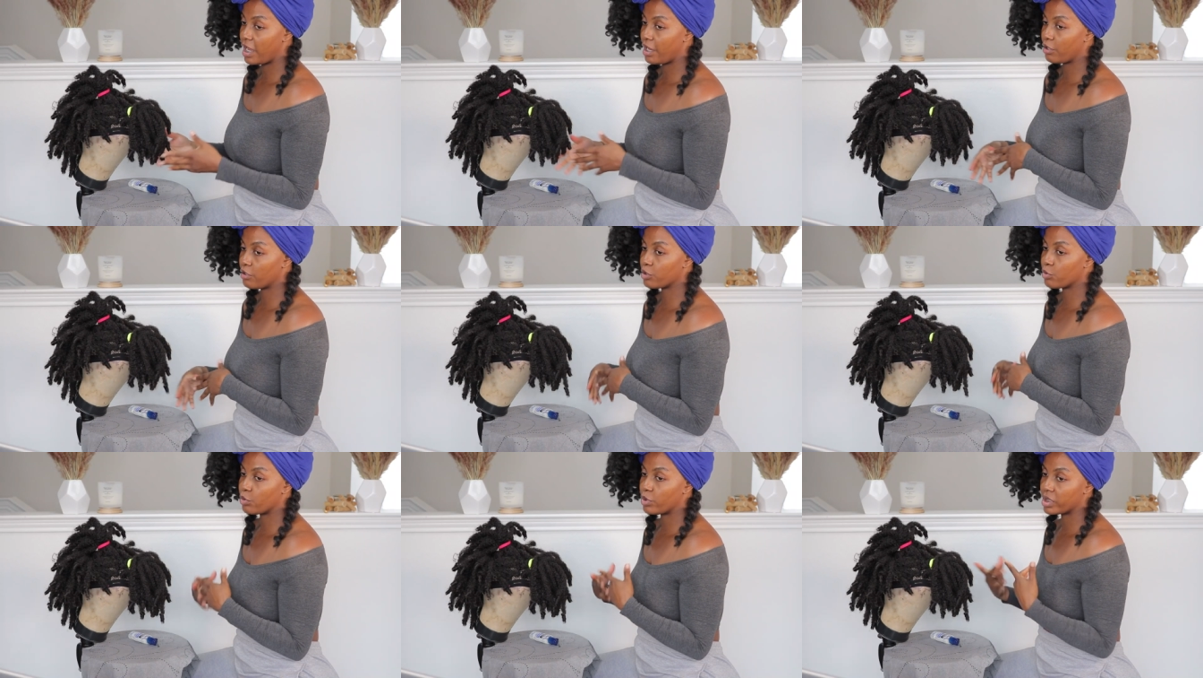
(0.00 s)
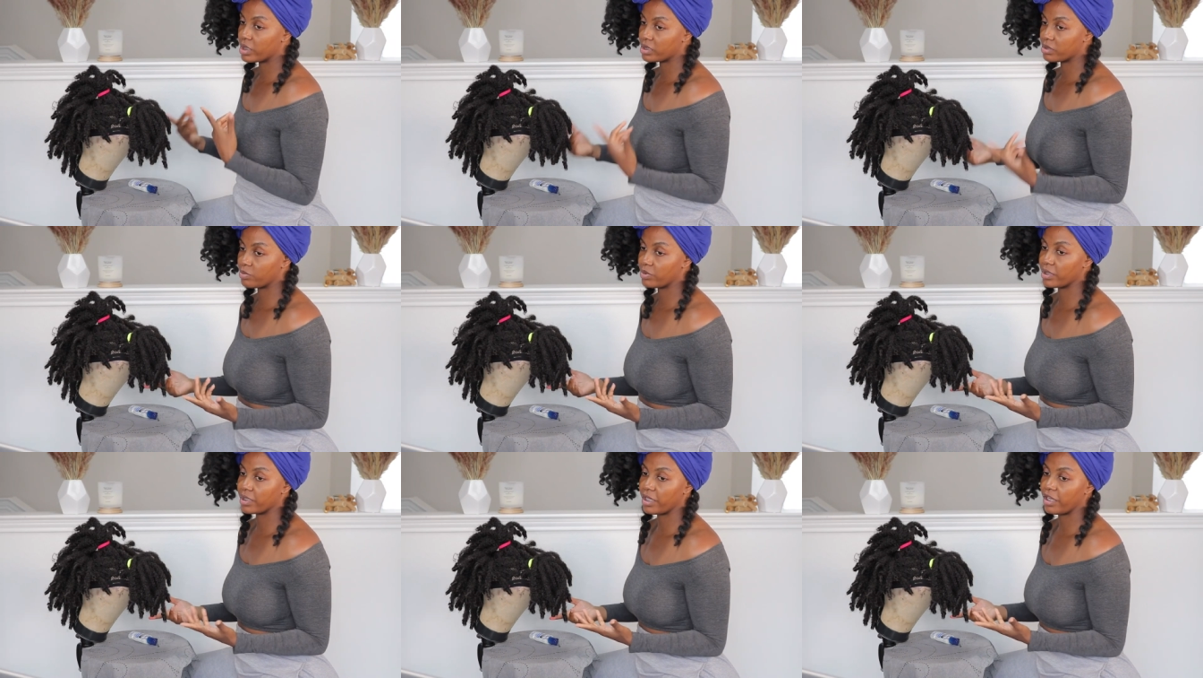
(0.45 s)
I only wanna
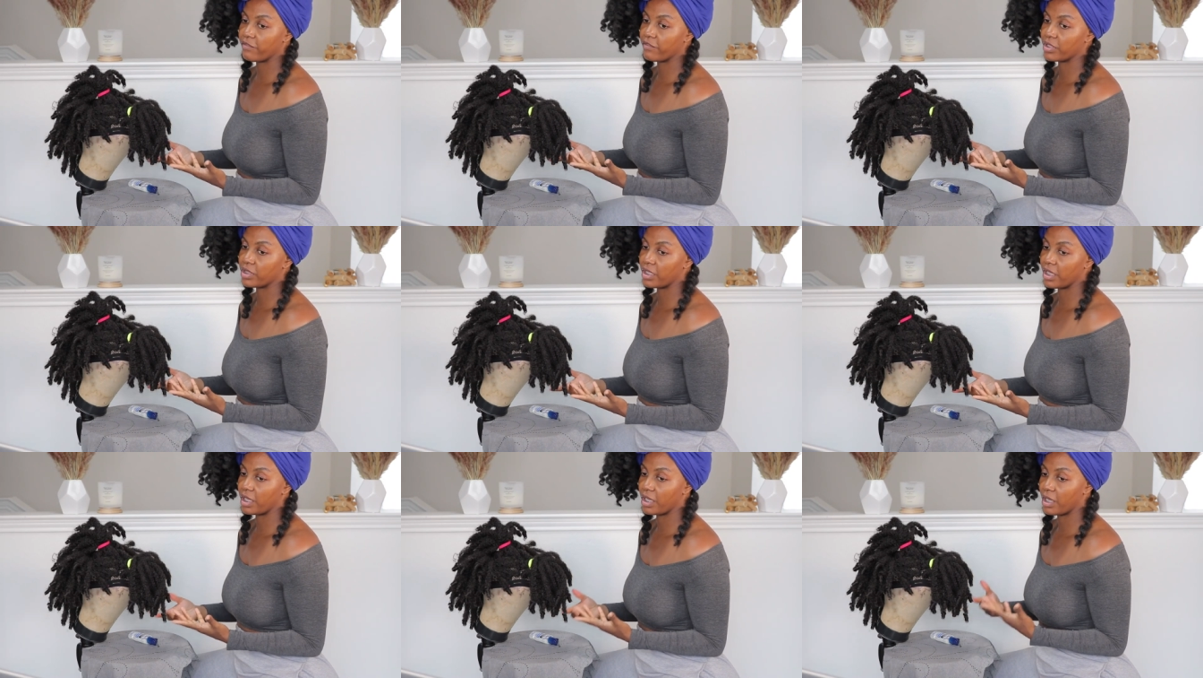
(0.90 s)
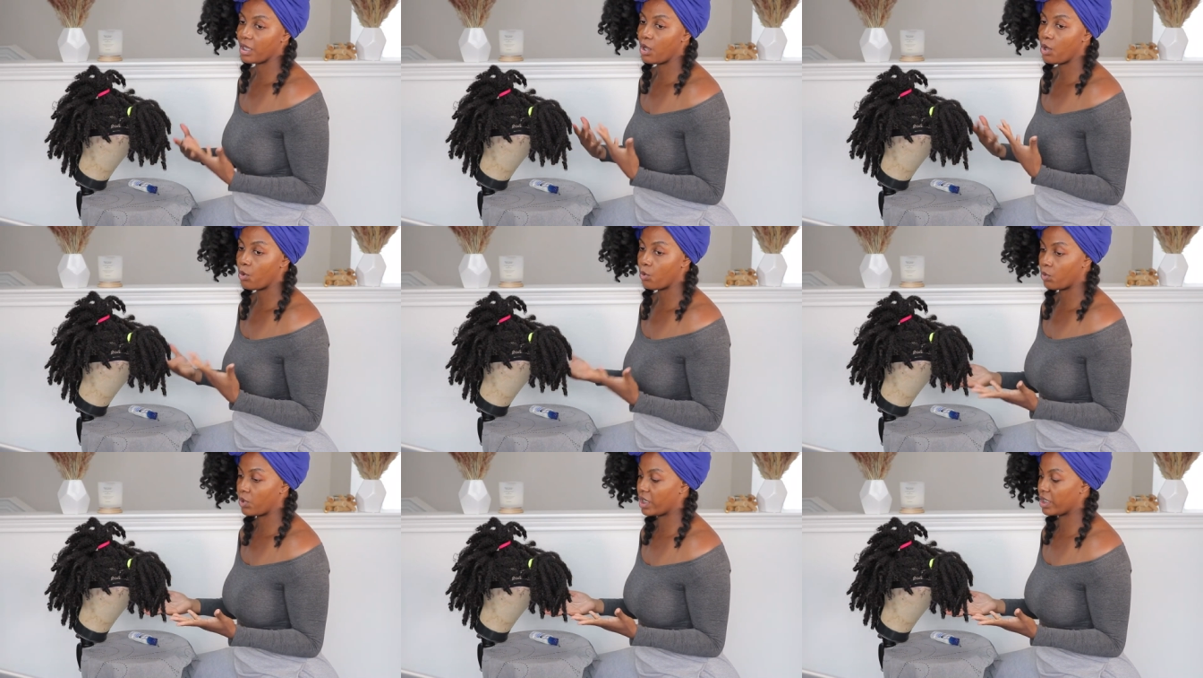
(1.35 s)
split everything
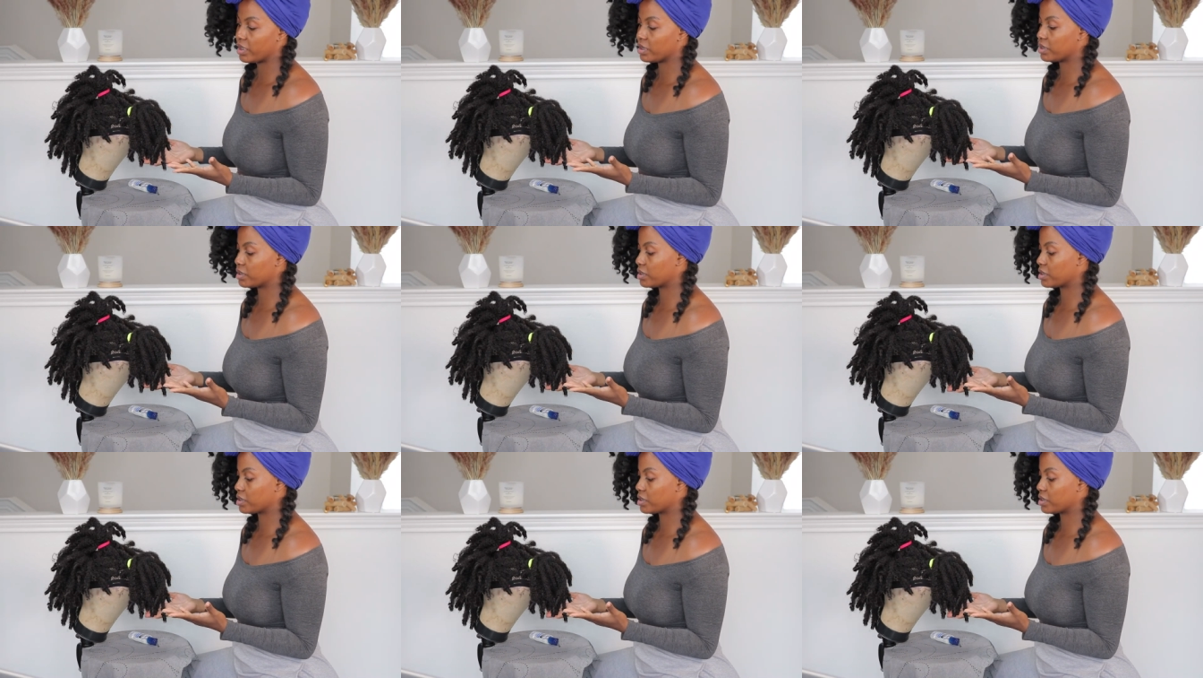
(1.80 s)
once.